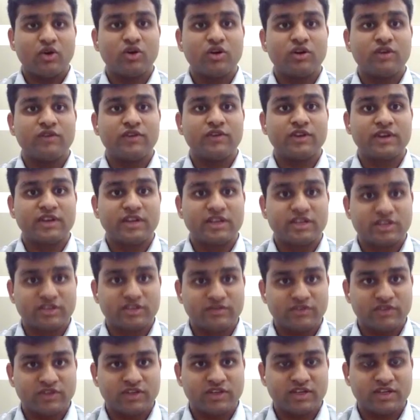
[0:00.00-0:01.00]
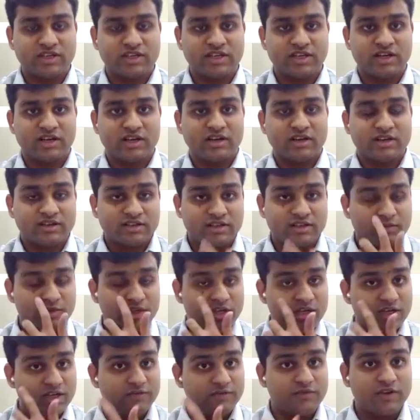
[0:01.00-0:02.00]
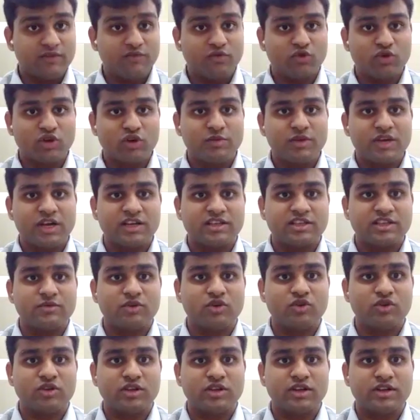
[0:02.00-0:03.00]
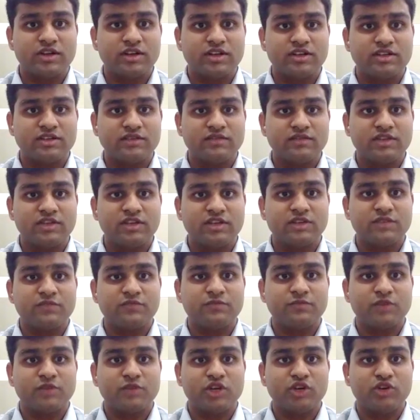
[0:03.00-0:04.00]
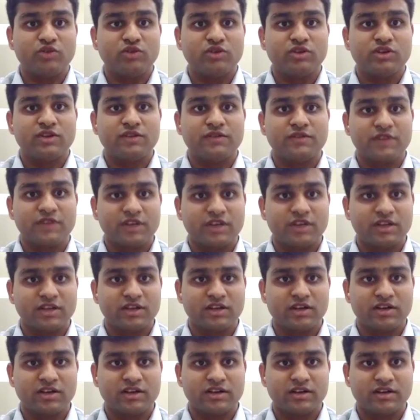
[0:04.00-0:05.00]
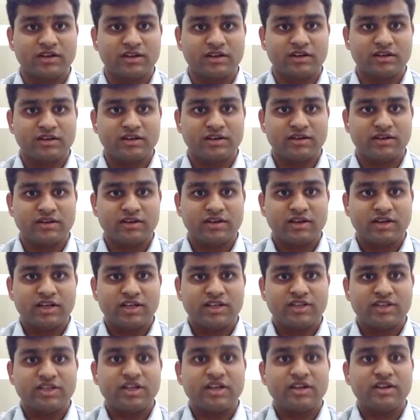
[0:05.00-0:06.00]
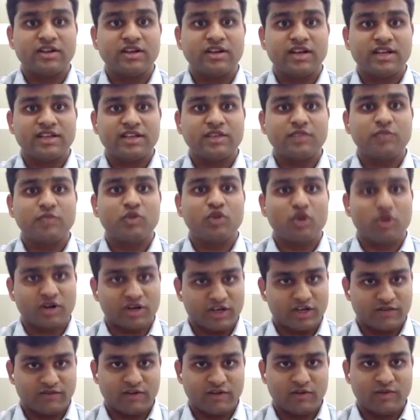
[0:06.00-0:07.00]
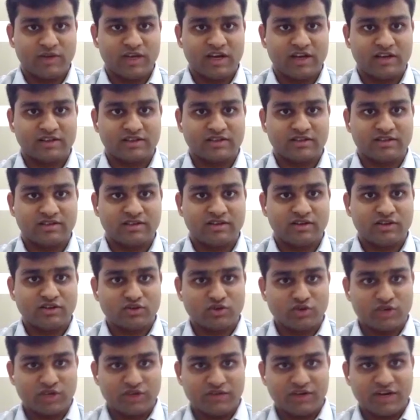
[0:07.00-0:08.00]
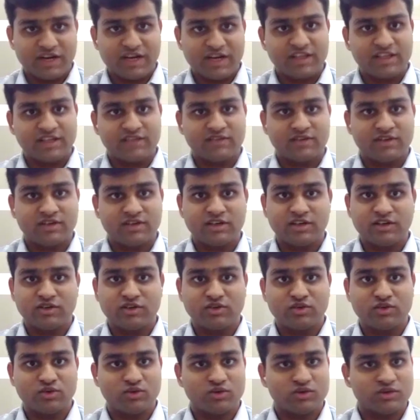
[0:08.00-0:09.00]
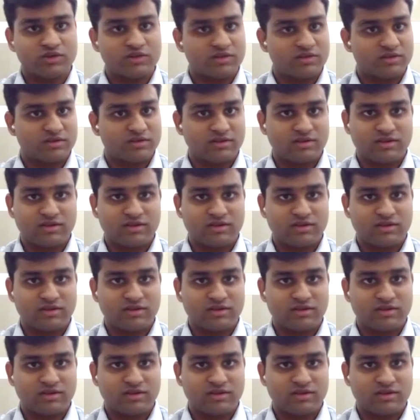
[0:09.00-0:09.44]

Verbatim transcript: or our relation with russia similarly we won't be asked about our relation with a particular african country general as a block it will be asked so divide the world into those